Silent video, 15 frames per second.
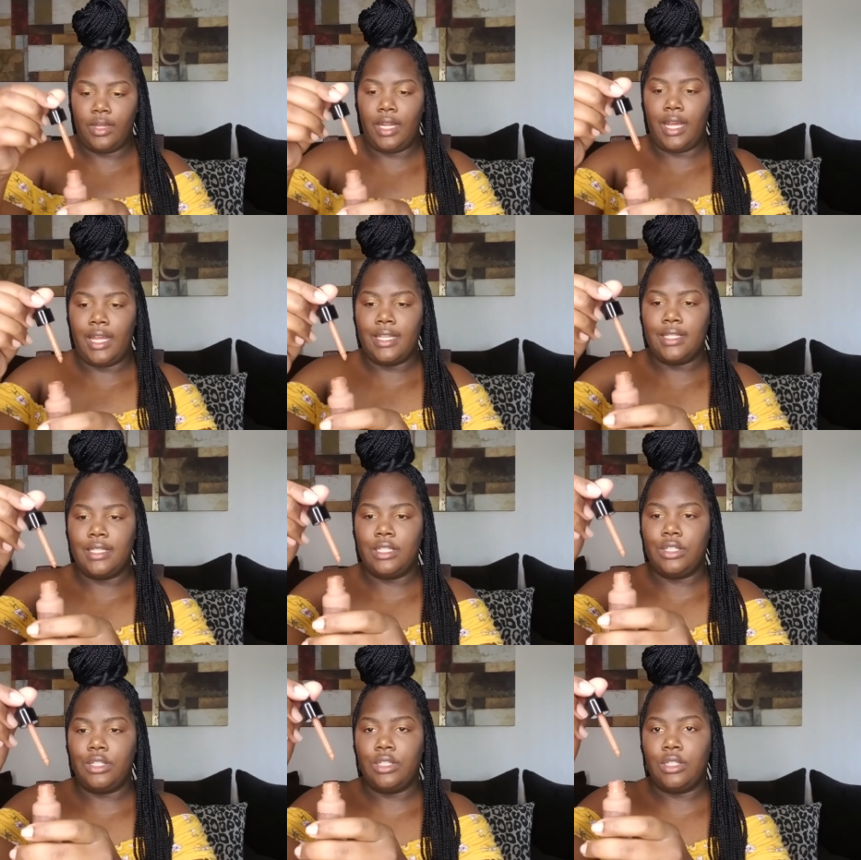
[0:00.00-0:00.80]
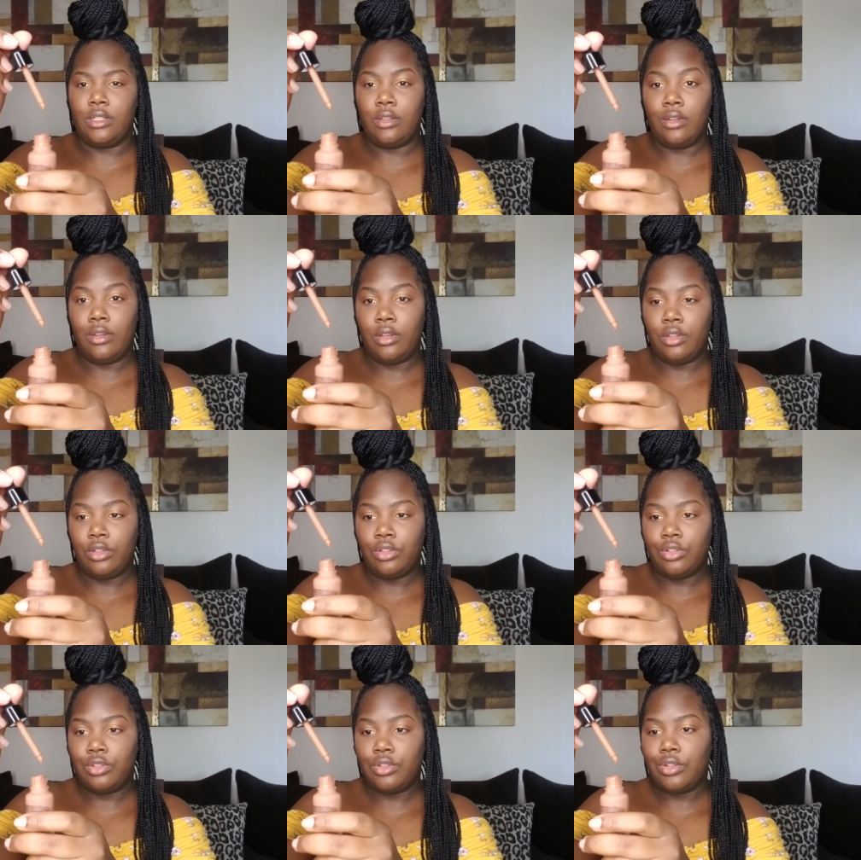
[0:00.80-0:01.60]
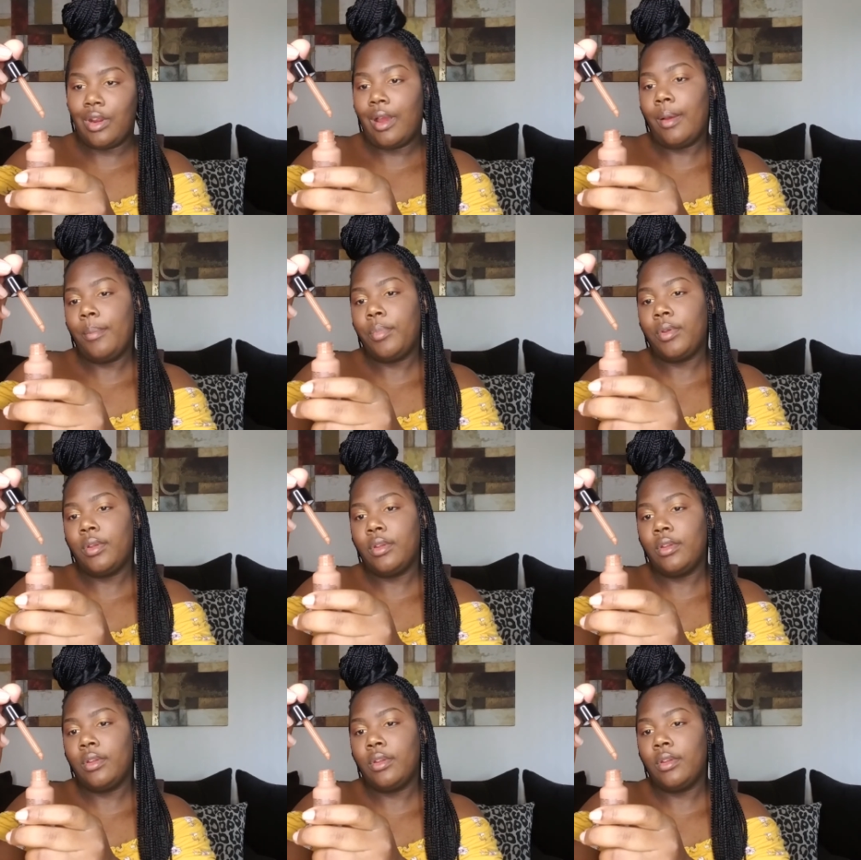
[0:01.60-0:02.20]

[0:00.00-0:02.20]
it has this droplet